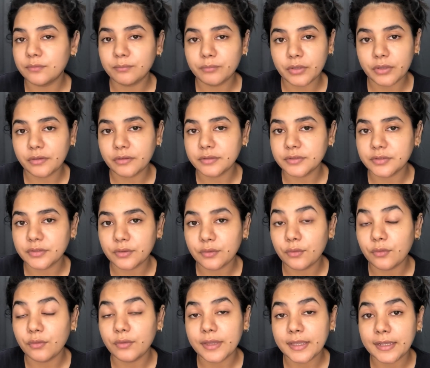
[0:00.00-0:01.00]
bother to
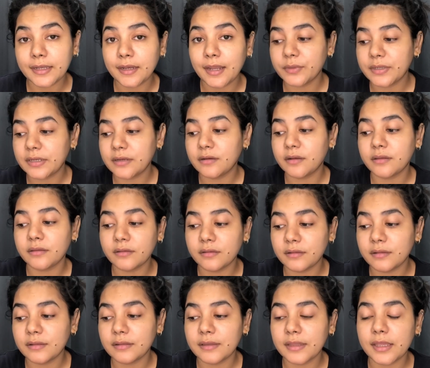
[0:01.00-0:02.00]
go in with another
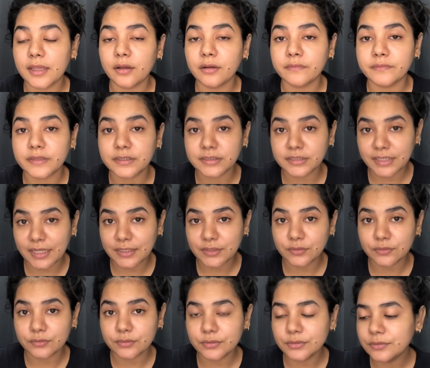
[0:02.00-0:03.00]
layer of the
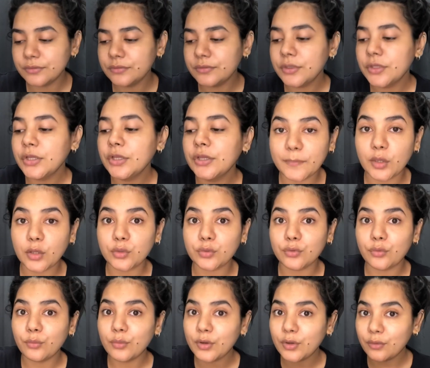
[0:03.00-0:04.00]
tattoo glue. You
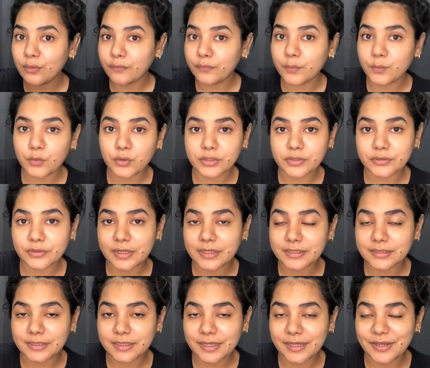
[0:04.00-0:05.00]
don't want to over
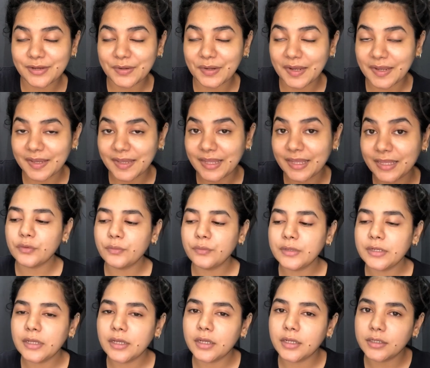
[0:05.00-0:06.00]
moisturize the area. I don't
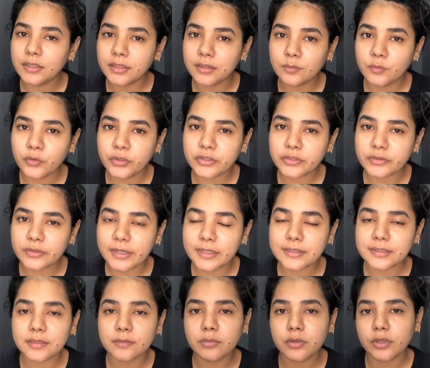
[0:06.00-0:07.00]
want to under
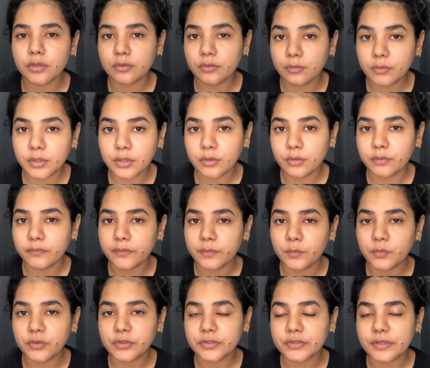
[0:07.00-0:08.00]
moisturize it, but you don't want to over
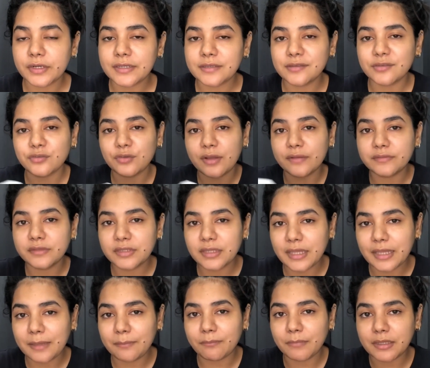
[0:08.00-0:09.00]
moisturize it. You have to
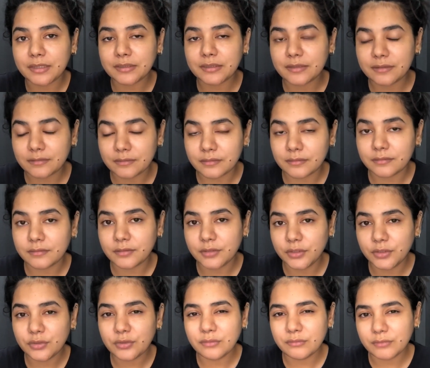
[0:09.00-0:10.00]
like meet in the,
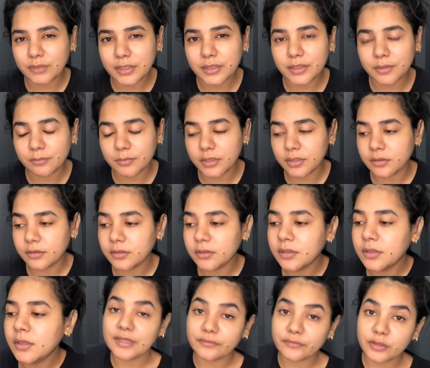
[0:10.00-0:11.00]
you know, in the middle.
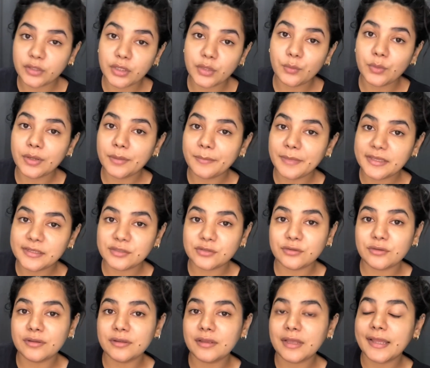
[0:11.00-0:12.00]
I only want to make
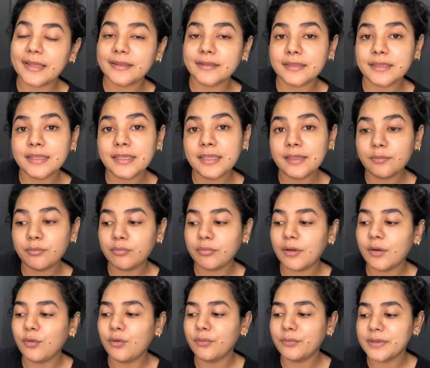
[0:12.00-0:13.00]
sure and keep
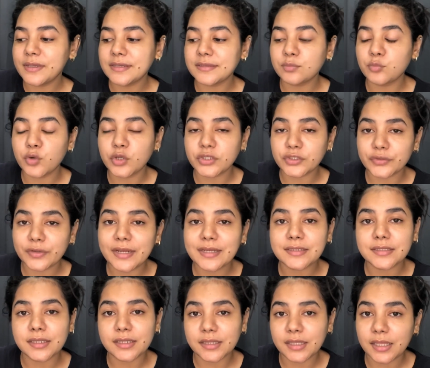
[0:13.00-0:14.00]
always
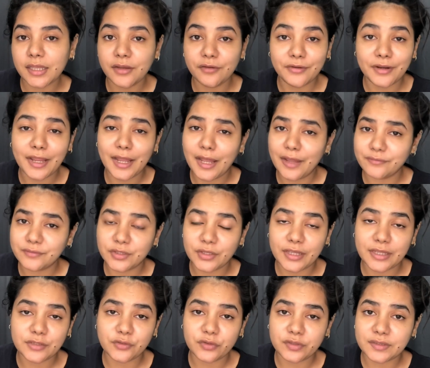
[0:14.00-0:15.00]
moisturizing the area after you
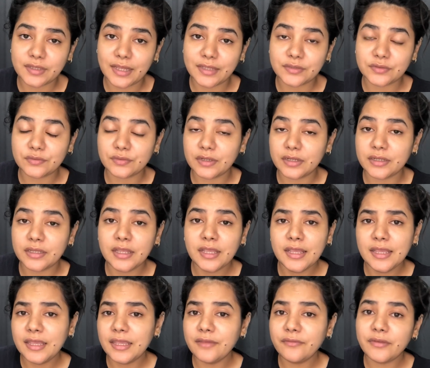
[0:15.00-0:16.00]
get your tattoo done.
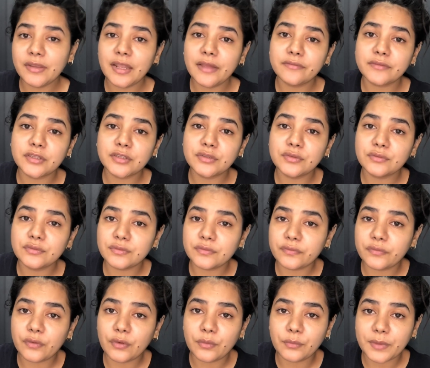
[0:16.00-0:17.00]
Even after 2 to
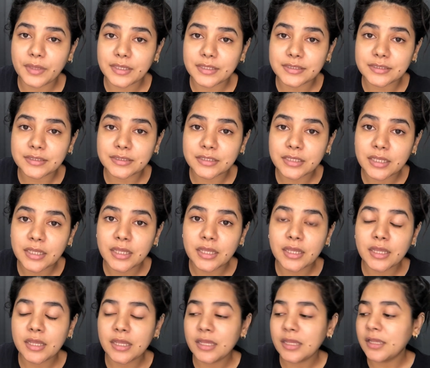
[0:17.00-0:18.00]
4 weeks,
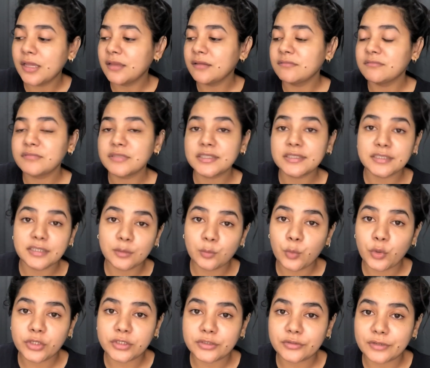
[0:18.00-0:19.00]
still
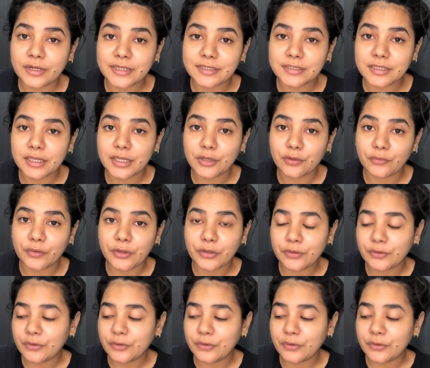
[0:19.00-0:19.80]
moisturize the area, you